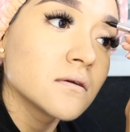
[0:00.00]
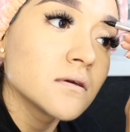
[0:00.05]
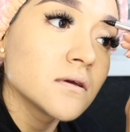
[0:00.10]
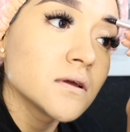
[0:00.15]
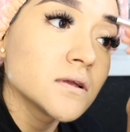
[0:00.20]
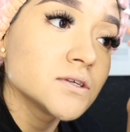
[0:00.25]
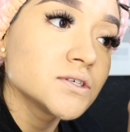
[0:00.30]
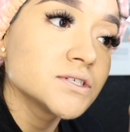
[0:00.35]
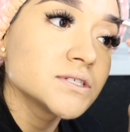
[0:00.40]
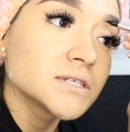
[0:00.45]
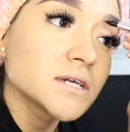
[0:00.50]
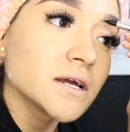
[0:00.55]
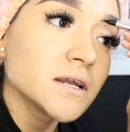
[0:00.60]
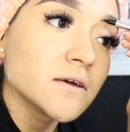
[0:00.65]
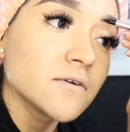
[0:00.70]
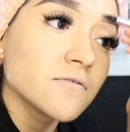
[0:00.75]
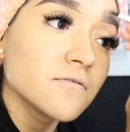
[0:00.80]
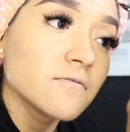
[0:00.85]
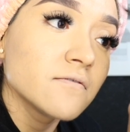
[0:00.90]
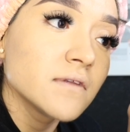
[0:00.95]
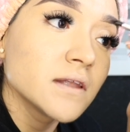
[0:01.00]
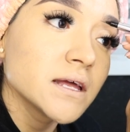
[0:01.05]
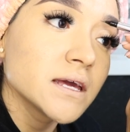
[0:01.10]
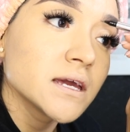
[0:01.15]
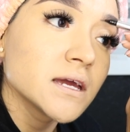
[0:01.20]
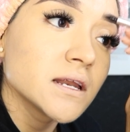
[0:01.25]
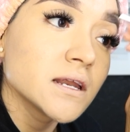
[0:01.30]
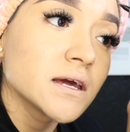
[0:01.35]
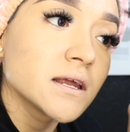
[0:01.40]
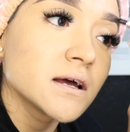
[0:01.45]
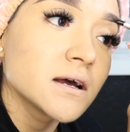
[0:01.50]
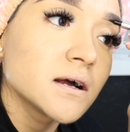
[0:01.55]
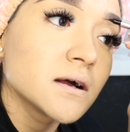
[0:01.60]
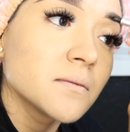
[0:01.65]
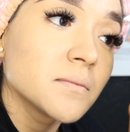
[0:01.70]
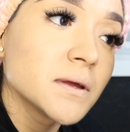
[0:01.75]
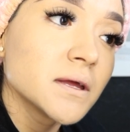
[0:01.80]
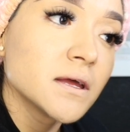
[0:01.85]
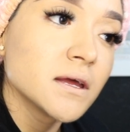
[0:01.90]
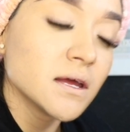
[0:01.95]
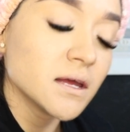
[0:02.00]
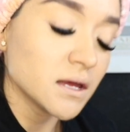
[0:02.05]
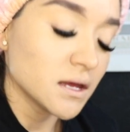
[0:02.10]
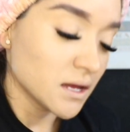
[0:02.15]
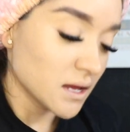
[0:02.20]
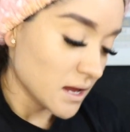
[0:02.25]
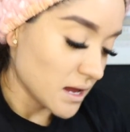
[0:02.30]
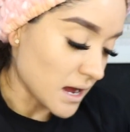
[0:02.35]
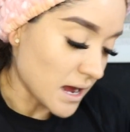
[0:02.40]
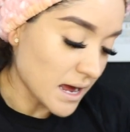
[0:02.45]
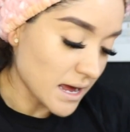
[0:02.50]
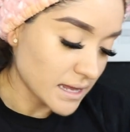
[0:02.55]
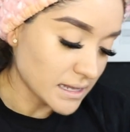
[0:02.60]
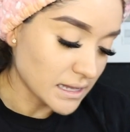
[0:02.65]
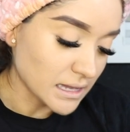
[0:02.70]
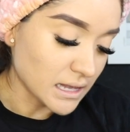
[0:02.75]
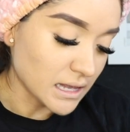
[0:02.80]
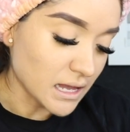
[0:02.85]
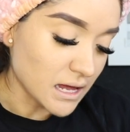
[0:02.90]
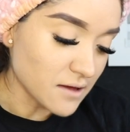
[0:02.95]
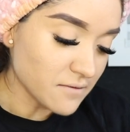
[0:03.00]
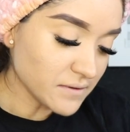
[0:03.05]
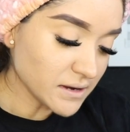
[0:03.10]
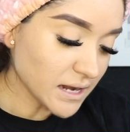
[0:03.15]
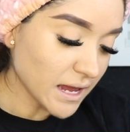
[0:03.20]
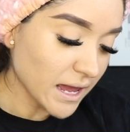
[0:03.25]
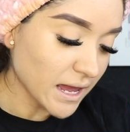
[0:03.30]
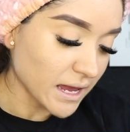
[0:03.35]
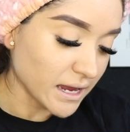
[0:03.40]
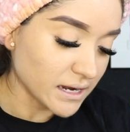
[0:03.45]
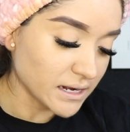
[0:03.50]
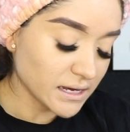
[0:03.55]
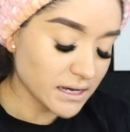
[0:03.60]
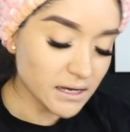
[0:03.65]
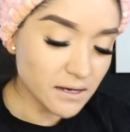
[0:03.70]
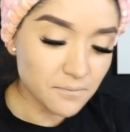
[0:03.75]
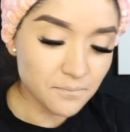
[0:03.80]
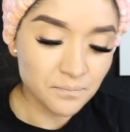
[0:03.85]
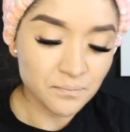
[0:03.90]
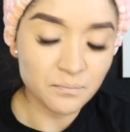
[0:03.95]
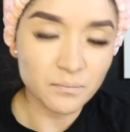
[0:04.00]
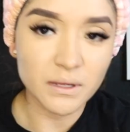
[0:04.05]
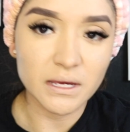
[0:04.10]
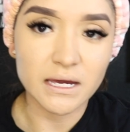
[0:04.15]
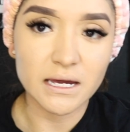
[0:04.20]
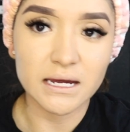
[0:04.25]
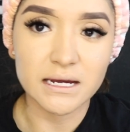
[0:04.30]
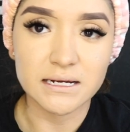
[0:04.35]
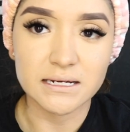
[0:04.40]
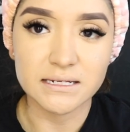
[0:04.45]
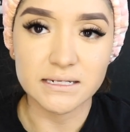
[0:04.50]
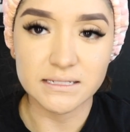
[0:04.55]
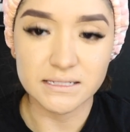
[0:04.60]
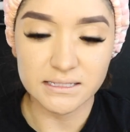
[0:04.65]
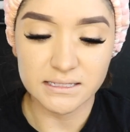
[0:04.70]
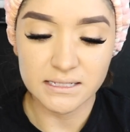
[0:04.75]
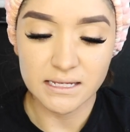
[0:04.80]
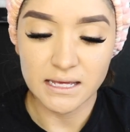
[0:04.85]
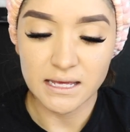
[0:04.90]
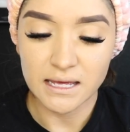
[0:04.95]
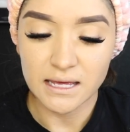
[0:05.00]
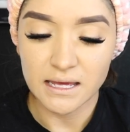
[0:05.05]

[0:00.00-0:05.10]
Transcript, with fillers: And just kind of flicking it up. I love and hate it because